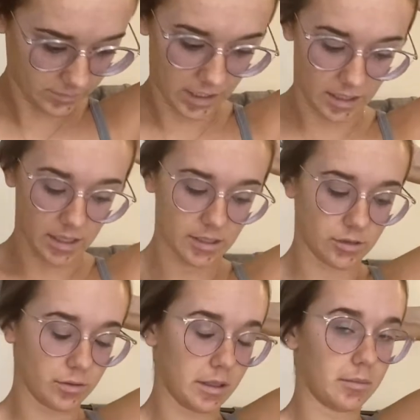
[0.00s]
I like
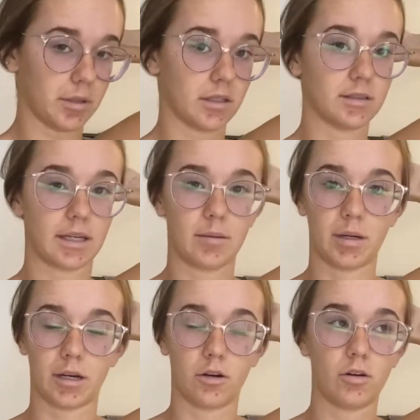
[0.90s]
doing that because like in
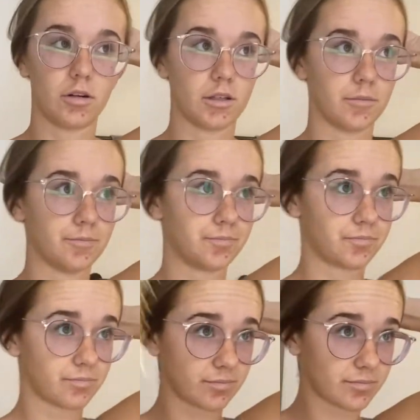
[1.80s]
my car,
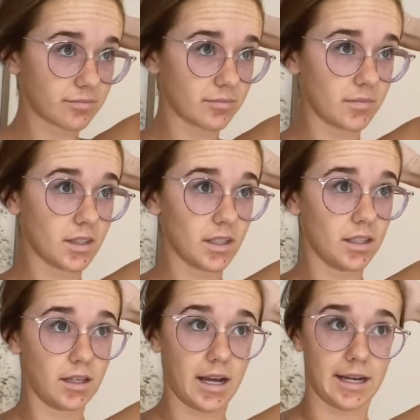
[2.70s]

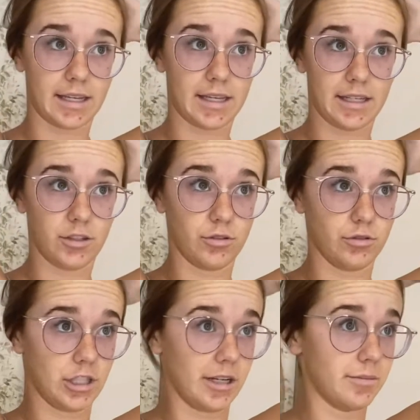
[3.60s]
I can't do
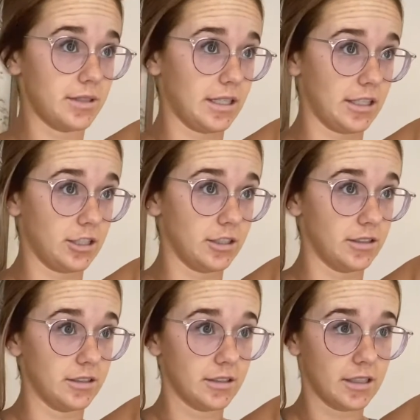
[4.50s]
jam
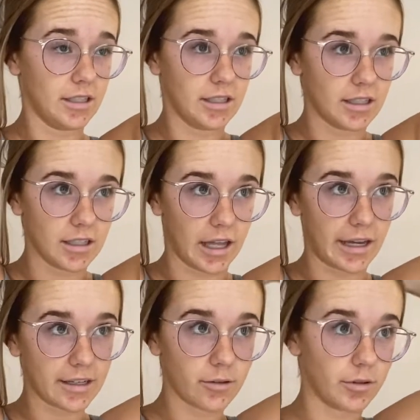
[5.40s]
sessions
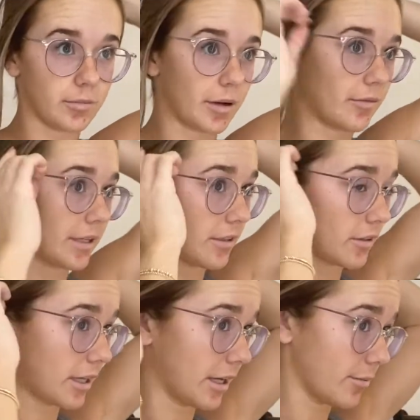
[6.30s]
like with my regular
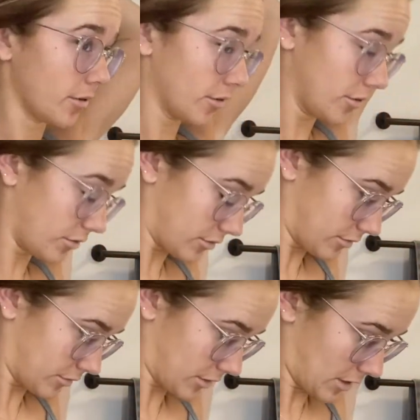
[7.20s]
camera on
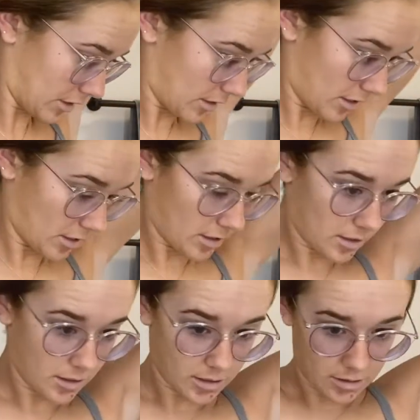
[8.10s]

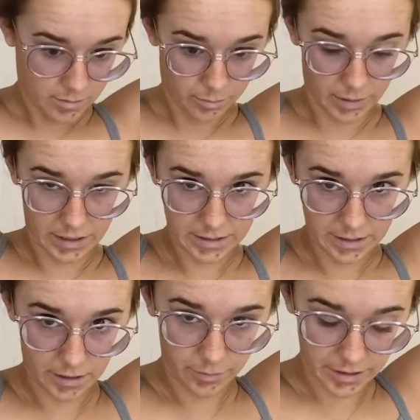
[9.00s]
because
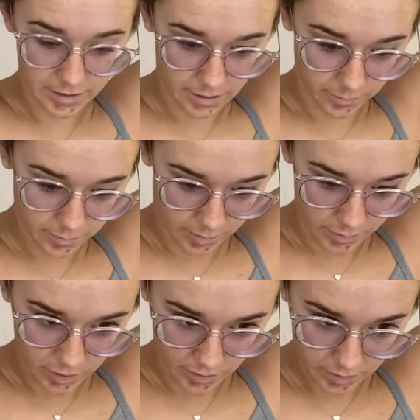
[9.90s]
it always stops my
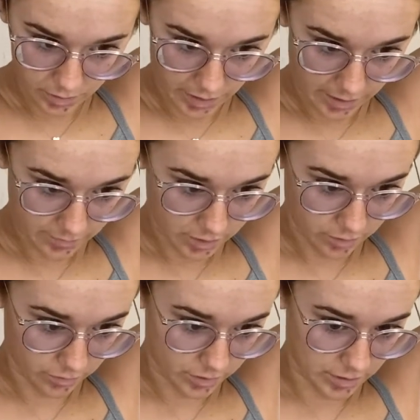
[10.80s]
music, so I have to go
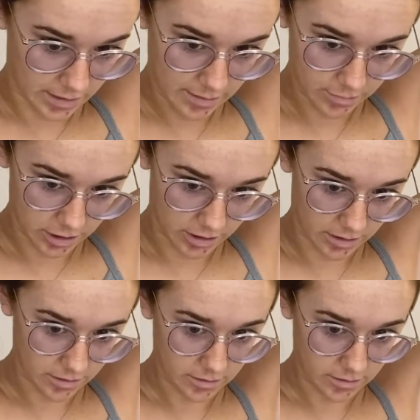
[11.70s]
on Snapchat